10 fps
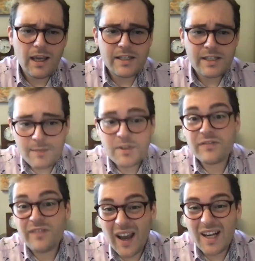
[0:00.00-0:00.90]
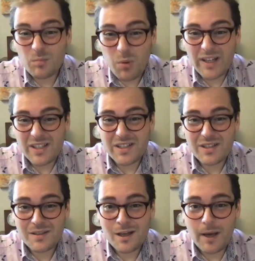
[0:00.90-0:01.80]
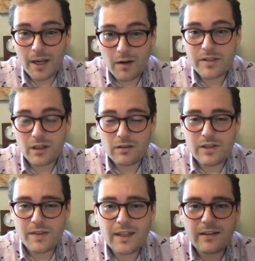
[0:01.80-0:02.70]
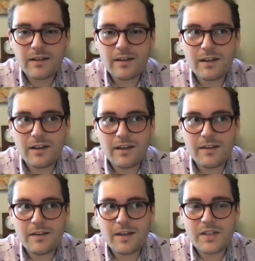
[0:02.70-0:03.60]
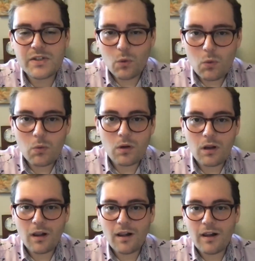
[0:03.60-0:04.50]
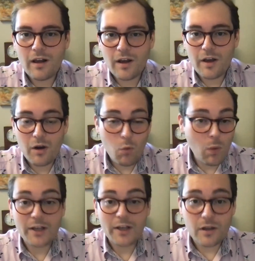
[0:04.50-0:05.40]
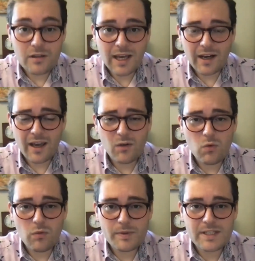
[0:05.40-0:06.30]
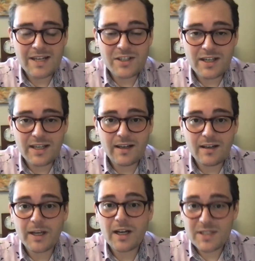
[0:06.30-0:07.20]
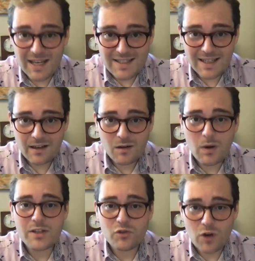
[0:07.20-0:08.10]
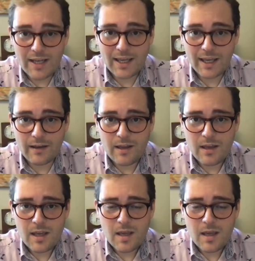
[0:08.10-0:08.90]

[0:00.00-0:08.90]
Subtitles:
In terms of final points about our results, I think this is all well and good and all potentially a little bit upsetting and quite striking,